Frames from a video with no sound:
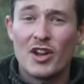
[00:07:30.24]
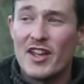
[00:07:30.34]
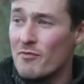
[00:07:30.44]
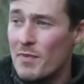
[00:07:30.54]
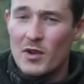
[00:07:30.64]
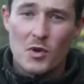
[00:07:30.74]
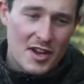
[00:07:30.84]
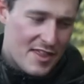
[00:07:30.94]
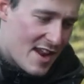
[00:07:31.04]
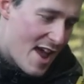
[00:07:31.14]
Got an even bigger one
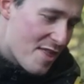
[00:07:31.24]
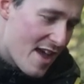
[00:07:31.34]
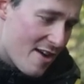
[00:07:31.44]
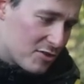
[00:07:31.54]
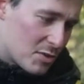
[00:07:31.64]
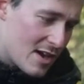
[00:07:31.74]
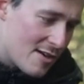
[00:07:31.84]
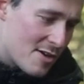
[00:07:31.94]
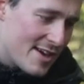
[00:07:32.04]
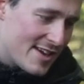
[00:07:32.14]
in the net there as
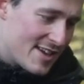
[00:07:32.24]
well.